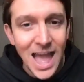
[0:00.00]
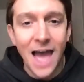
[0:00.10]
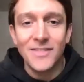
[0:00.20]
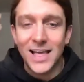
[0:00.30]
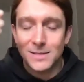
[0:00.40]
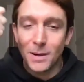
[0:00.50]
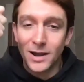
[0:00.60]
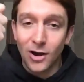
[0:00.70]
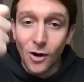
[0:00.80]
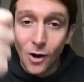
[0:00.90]
And that's by
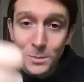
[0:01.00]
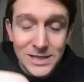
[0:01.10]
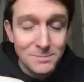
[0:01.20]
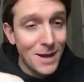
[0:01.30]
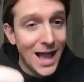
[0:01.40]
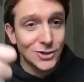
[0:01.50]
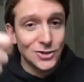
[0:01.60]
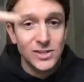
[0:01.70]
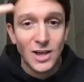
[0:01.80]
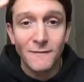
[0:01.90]
our hobbies and
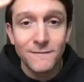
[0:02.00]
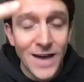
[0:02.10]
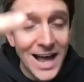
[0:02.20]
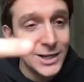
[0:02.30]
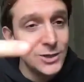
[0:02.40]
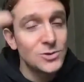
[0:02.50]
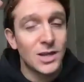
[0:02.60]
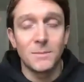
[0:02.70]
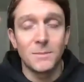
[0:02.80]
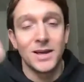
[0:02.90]
passions, our values,
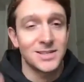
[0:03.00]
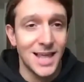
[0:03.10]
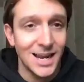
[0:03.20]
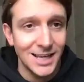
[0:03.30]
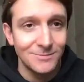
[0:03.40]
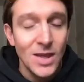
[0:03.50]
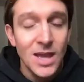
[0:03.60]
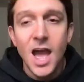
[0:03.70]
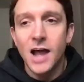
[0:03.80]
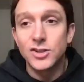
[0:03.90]
and our personality.
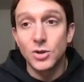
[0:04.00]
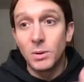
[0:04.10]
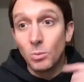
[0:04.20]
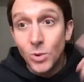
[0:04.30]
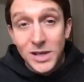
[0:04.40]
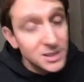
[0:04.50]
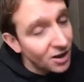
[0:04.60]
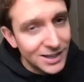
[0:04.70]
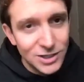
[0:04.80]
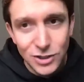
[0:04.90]
And so when we
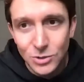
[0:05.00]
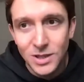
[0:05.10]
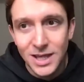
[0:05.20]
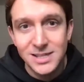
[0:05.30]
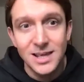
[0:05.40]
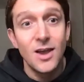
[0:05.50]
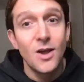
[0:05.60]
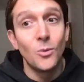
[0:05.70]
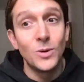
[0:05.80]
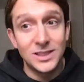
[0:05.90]
started to do this,
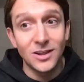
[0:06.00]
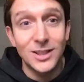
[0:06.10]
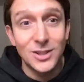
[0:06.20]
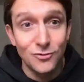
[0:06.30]
we started to